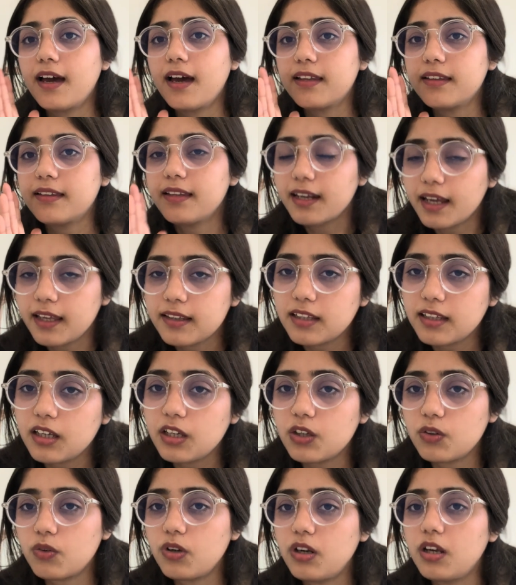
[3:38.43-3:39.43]
then I think
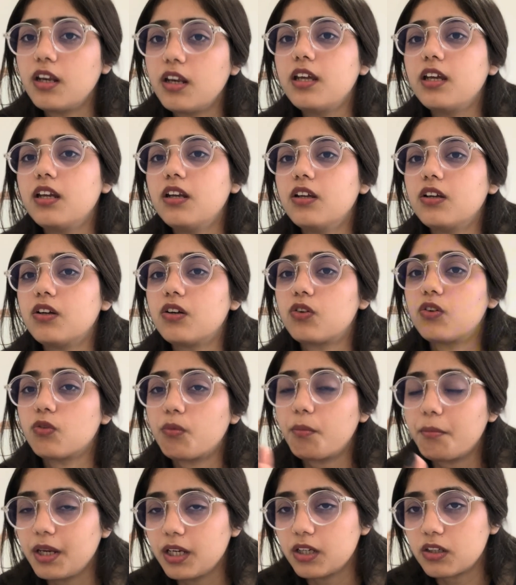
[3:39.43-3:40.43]
you need to
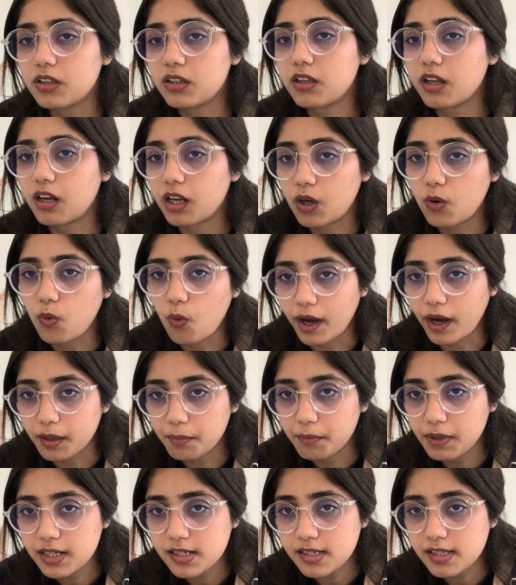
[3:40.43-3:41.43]
meet the
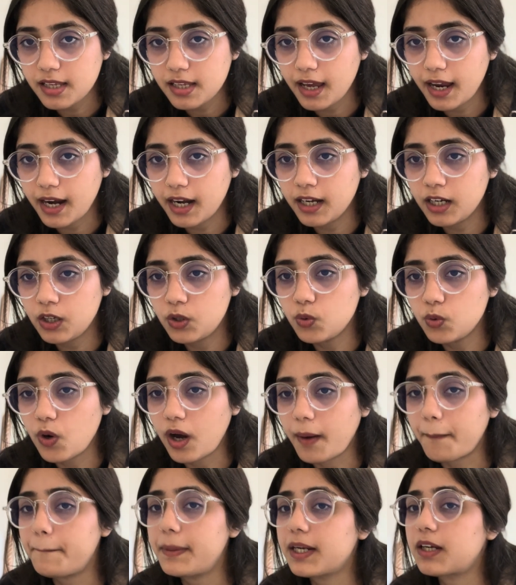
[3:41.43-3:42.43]
requirements and do a
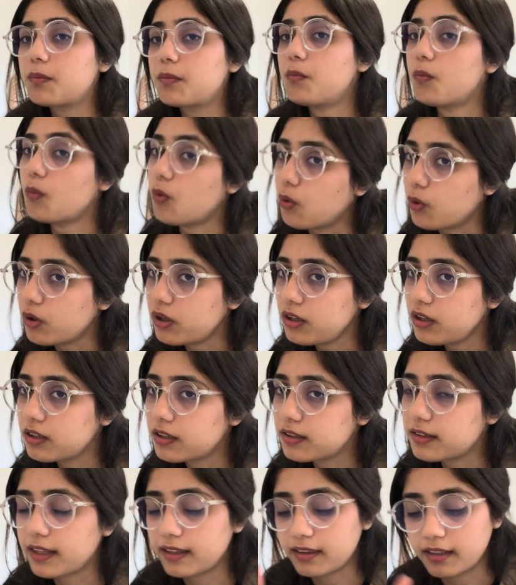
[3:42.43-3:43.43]
bit more
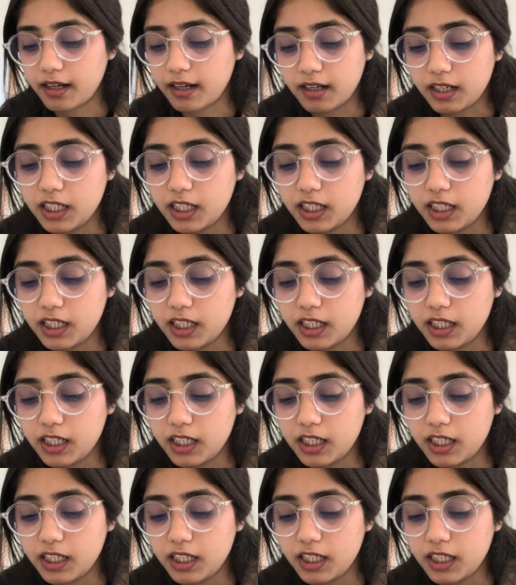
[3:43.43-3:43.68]
than that,